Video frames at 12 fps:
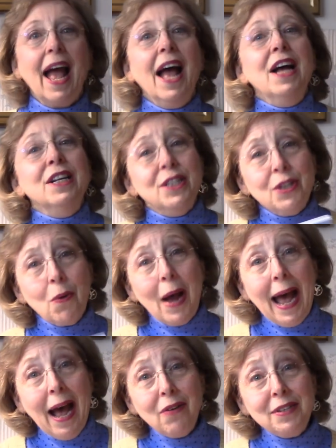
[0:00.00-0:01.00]
So
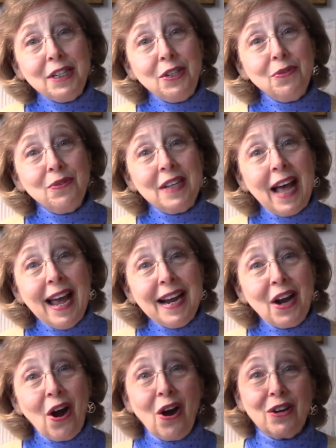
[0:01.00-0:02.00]
how did you like
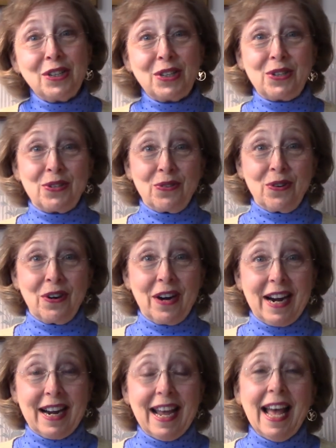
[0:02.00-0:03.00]
our
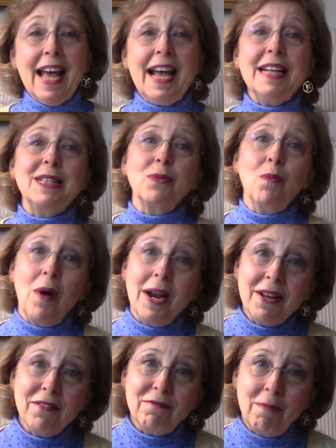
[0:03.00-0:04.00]
story? It's one
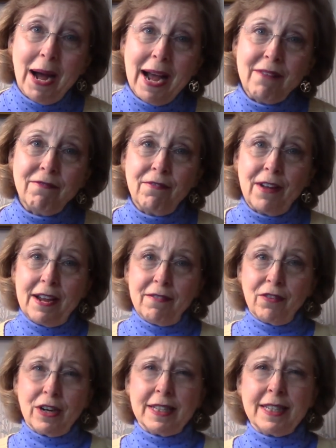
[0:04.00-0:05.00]
of my
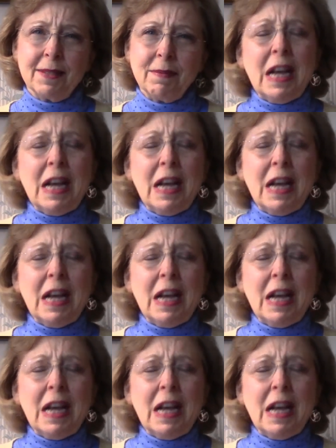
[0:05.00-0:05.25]
favorites.